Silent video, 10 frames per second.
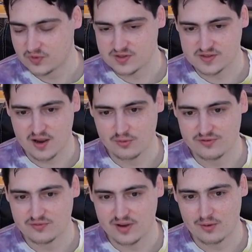Because now
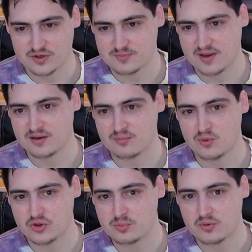we're spending
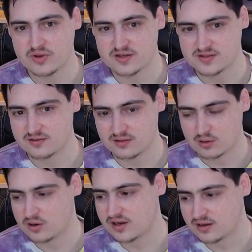multiple weeks
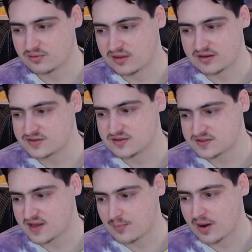learning things in the
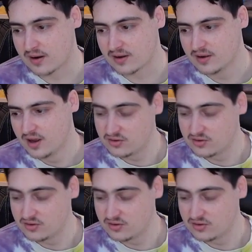same area.